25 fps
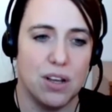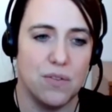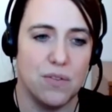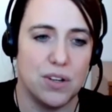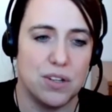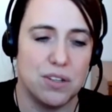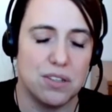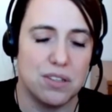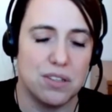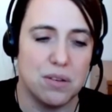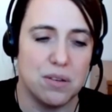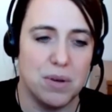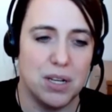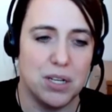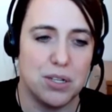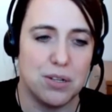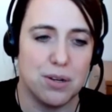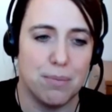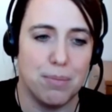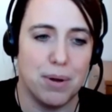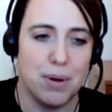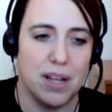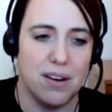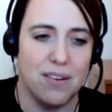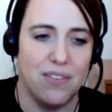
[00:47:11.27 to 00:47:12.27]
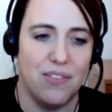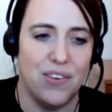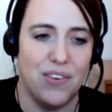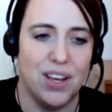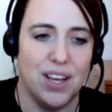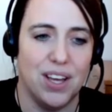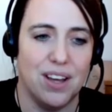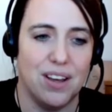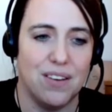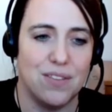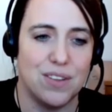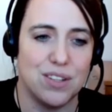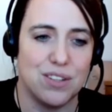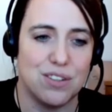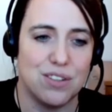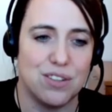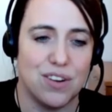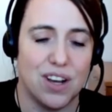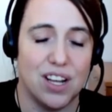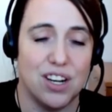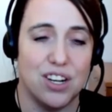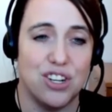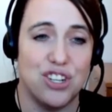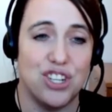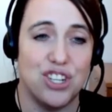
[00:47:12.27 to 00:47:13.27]
which is a major benefit of the
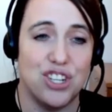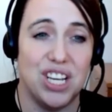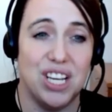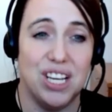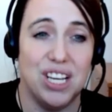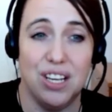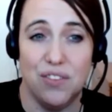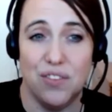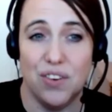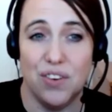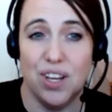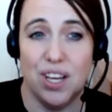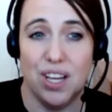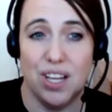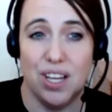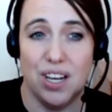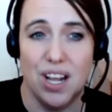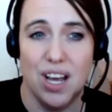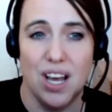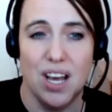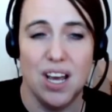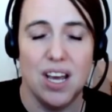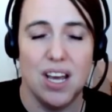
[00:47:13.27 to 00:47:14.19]
strategy, even